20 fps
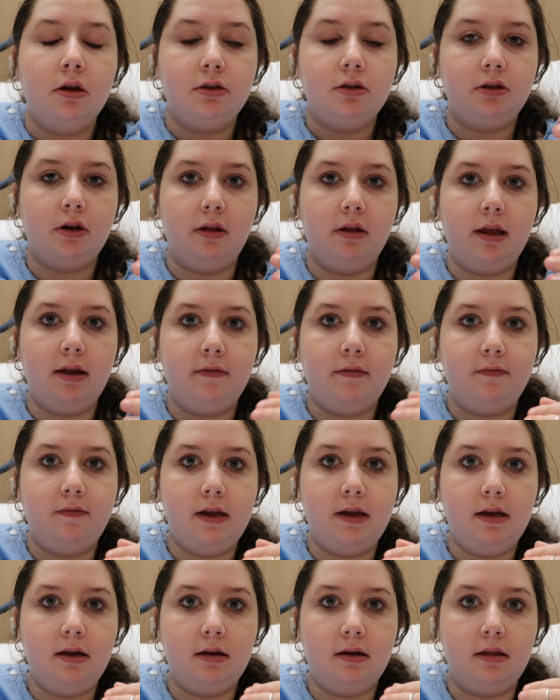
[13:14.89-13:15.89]
So they
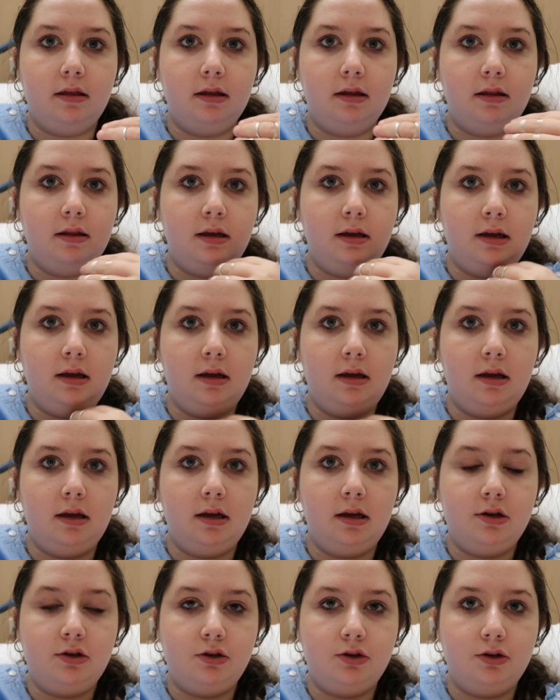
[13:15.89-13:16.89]
think that the
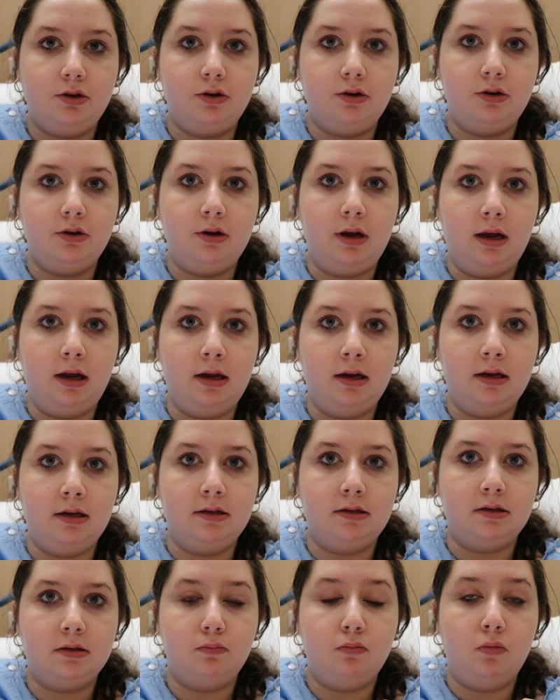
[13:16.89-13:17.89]
issue
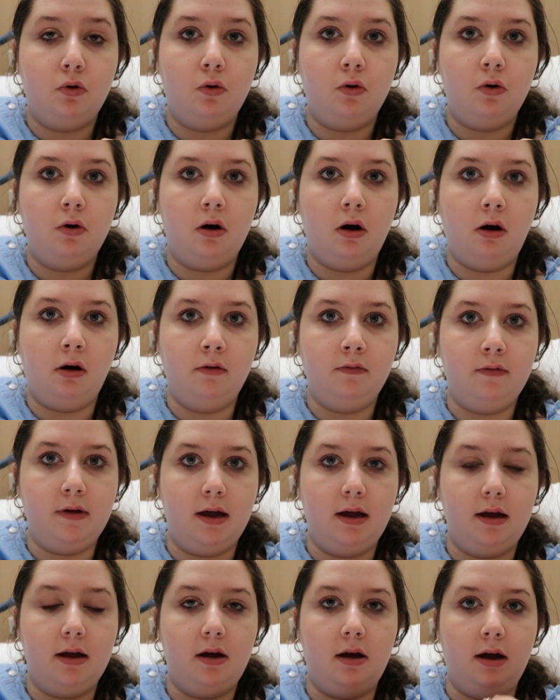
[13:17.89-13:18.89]
is more of
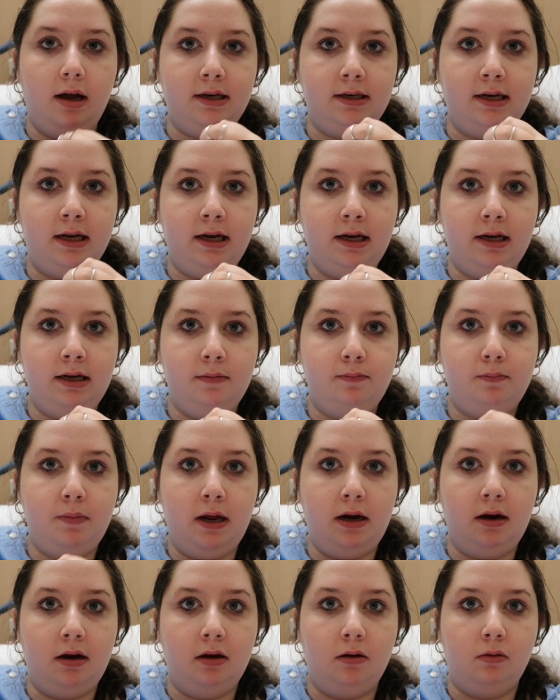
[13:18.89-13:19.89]
I need
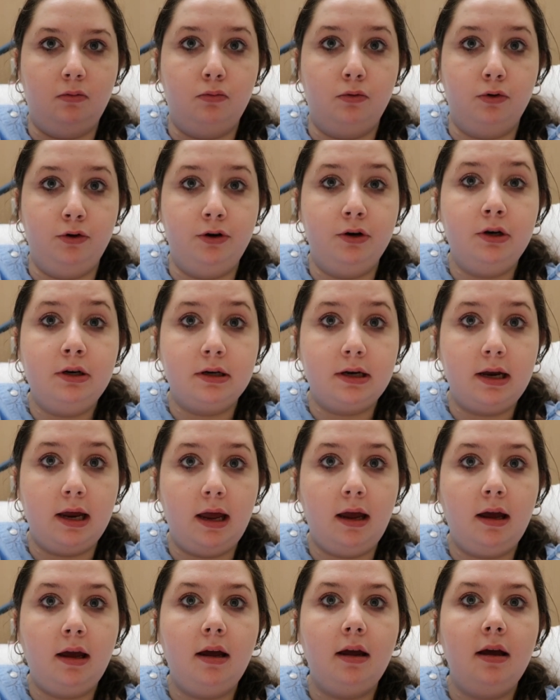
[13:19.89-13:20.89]
better wound
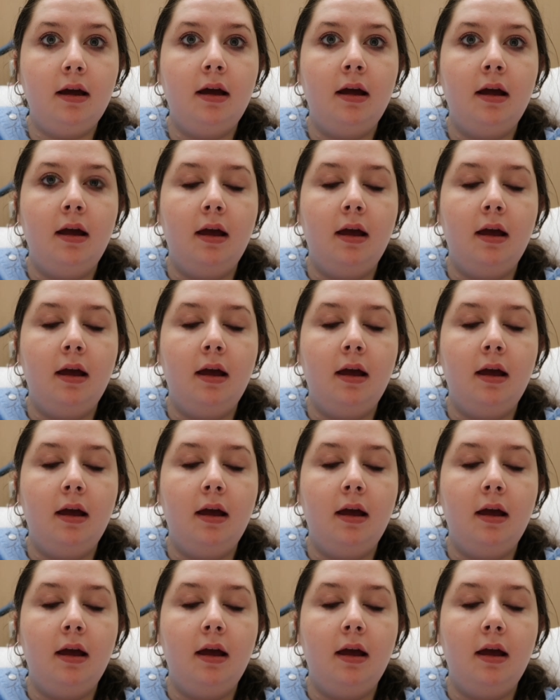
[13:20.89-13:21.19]
care